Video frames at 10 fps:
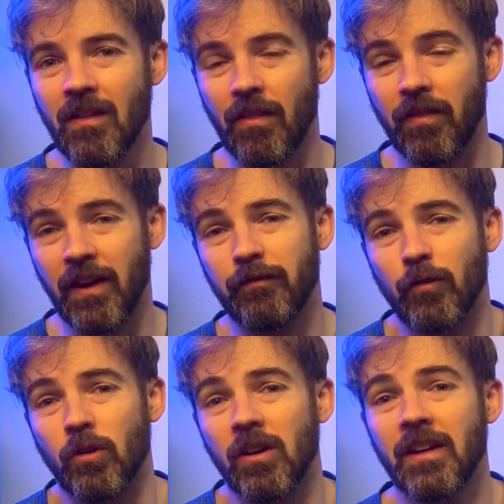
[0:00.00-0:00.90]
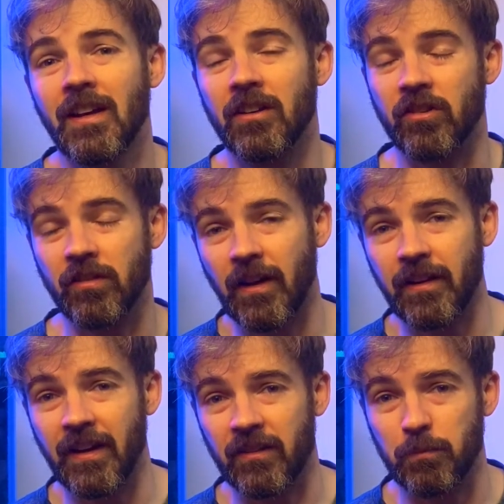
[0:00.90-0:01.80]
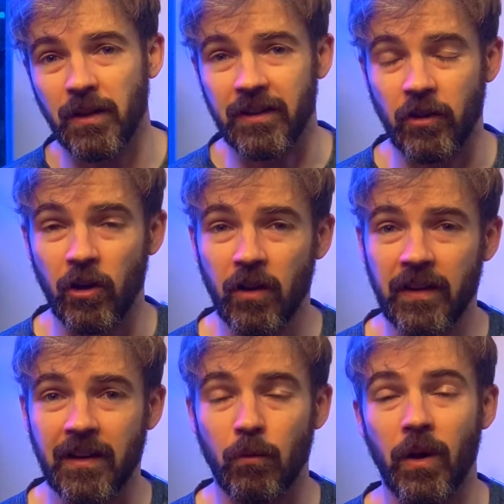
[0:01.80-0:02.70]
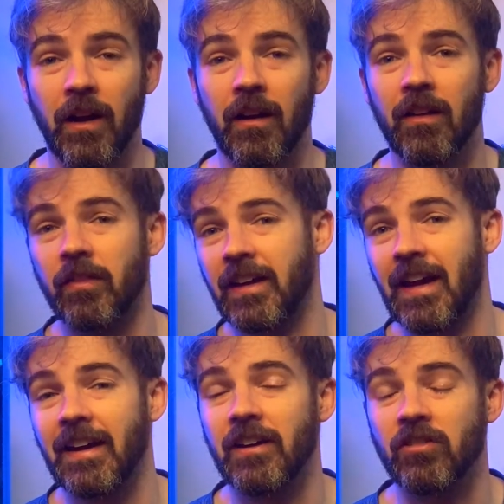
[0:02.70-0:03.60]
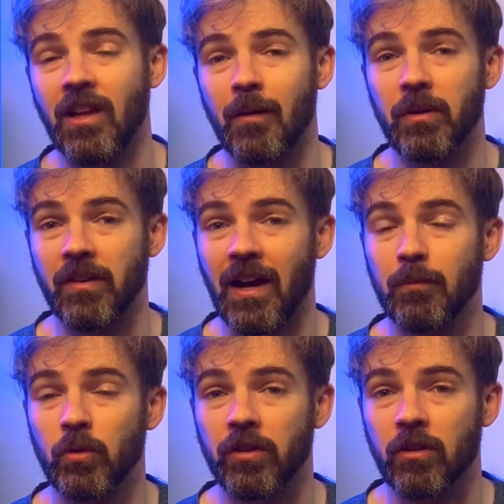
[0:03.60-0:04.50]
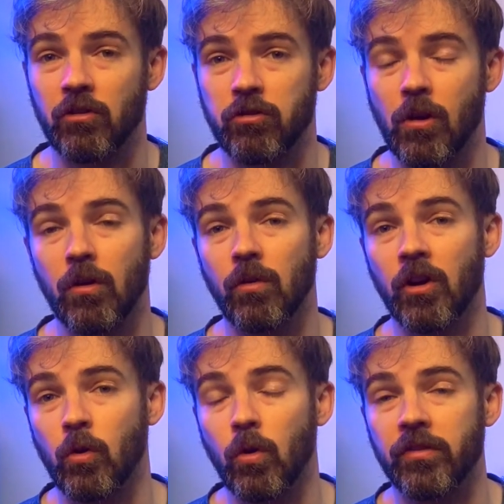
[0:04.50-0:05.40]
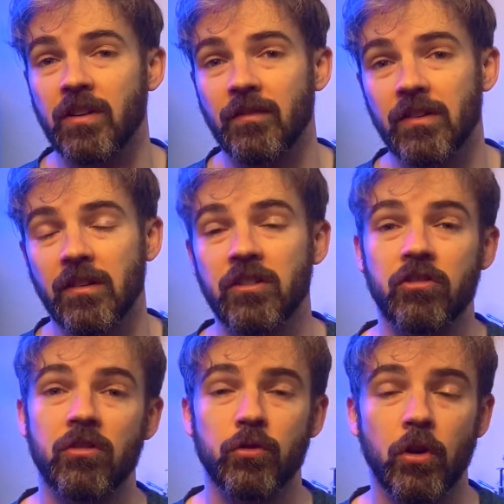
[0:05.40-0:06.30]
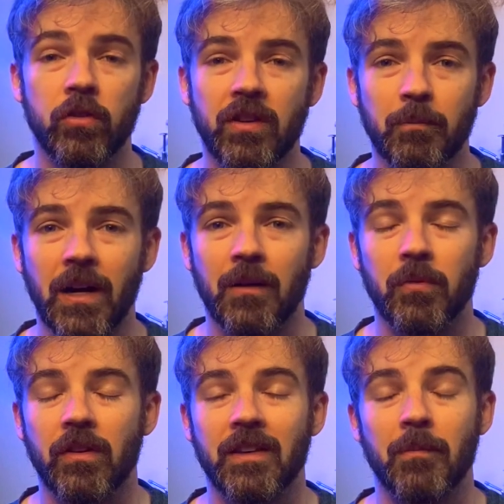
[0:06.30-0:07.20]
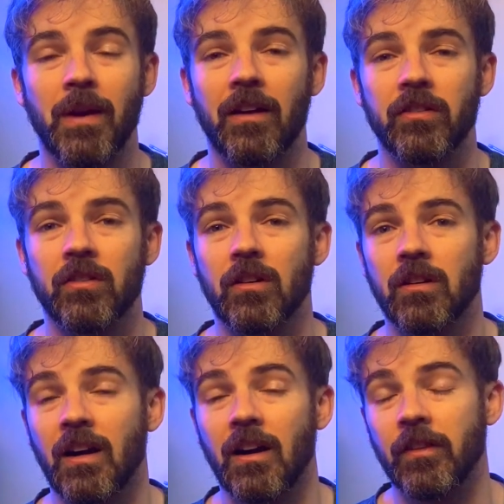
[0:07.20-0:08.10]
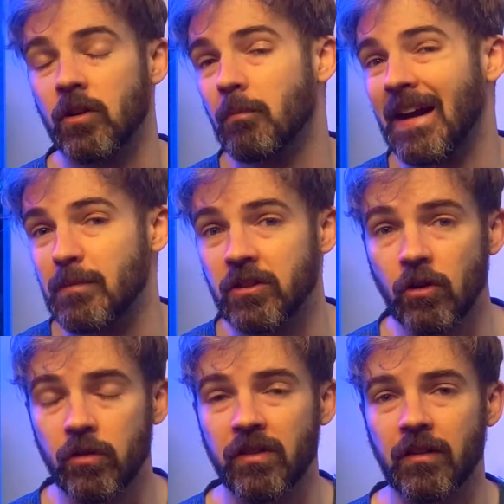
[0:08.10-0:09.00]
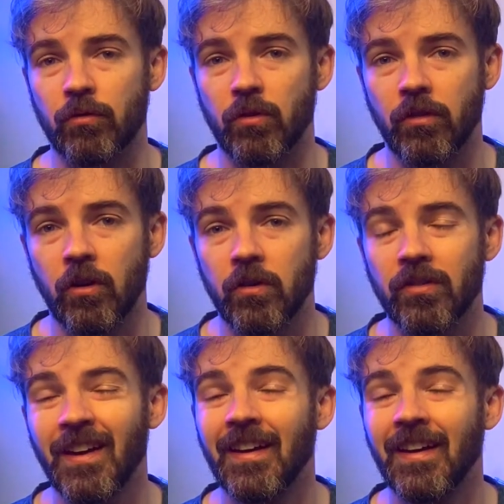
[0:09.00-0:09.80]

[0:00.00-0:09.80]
Therefore, just like I explained earlier, where the KH Lab is able to control the Core 7's additional dosing pumps and the amount that you may be dosing through those,